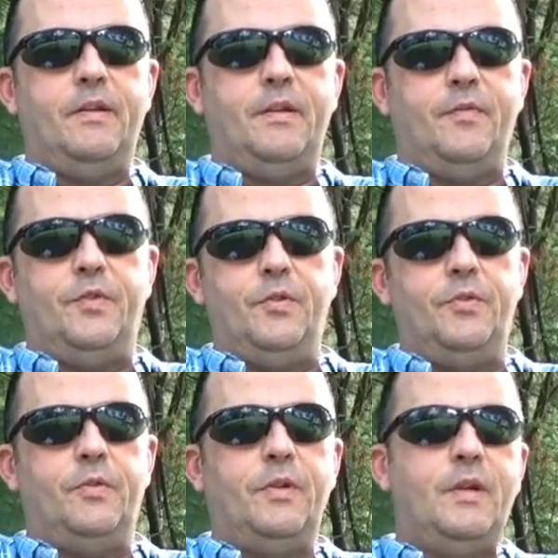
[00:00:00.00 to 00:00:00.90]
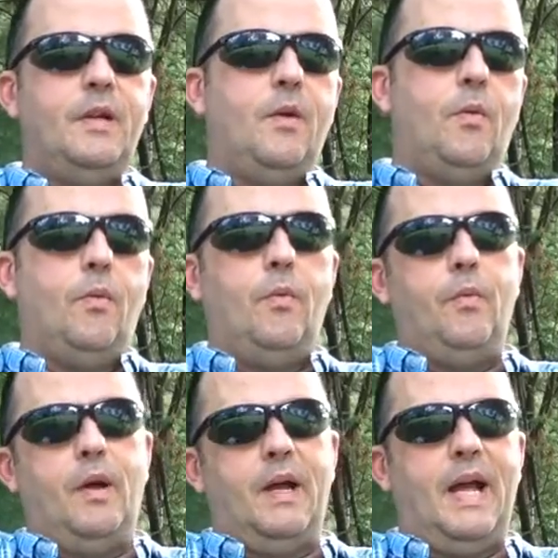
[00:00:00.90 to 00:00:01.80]
If you
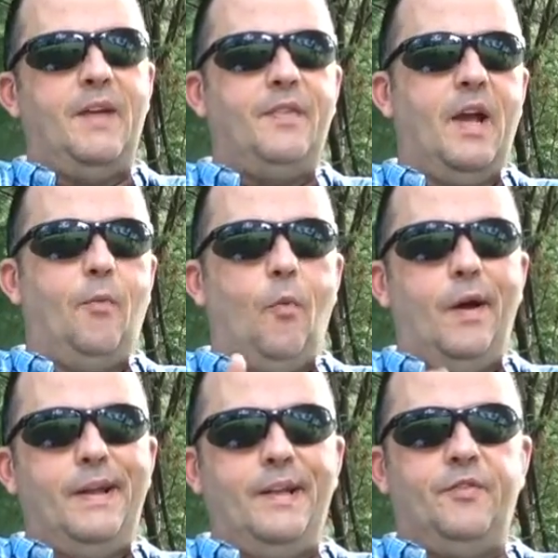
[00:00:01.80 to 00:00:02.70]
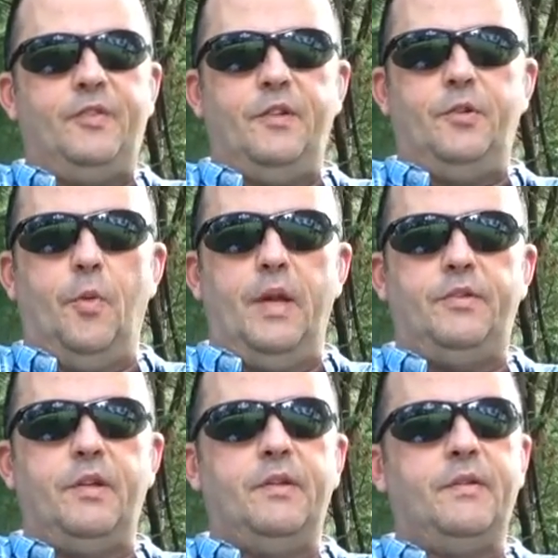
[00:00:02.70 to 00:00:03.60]
have that what-if
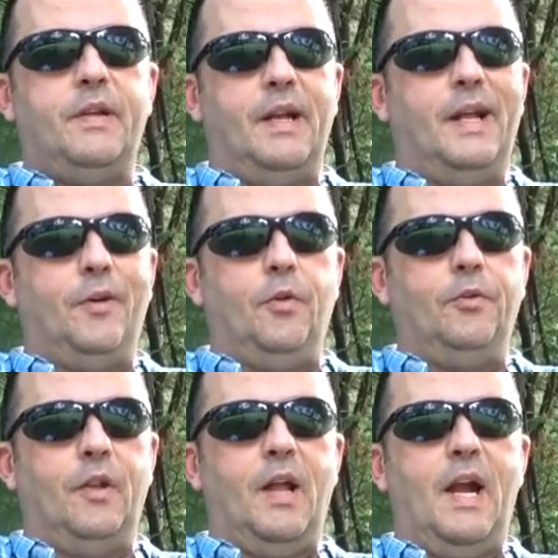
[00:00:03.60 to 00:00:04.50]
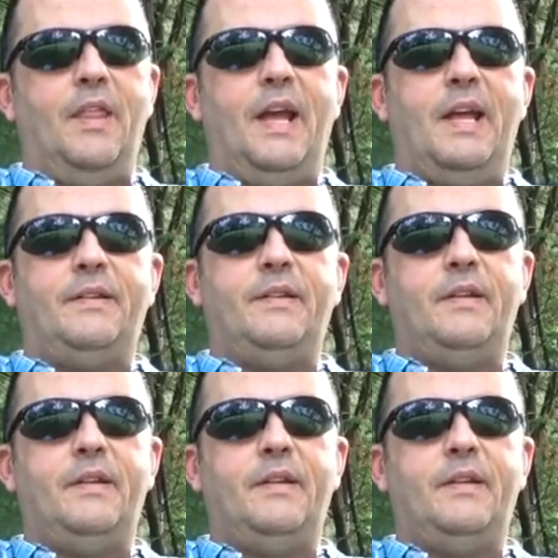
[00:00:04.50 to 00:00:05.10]
situation, and I know there's a lot of that,